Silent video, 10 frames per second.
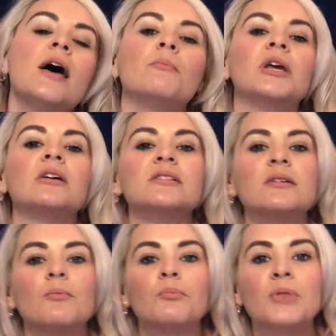because
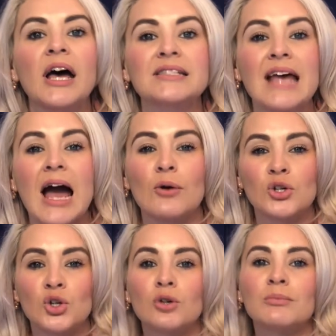that's how
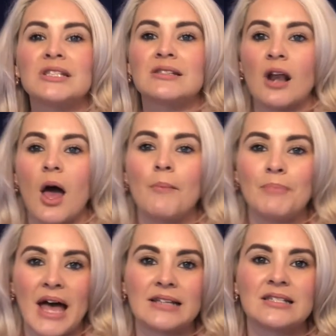humans learn
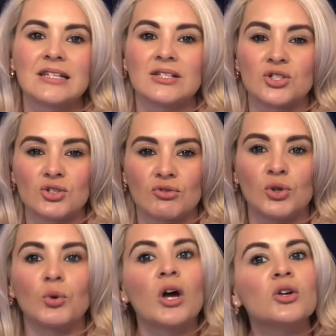best, is
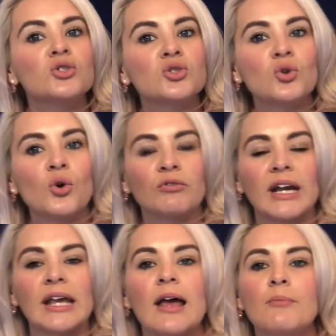through story,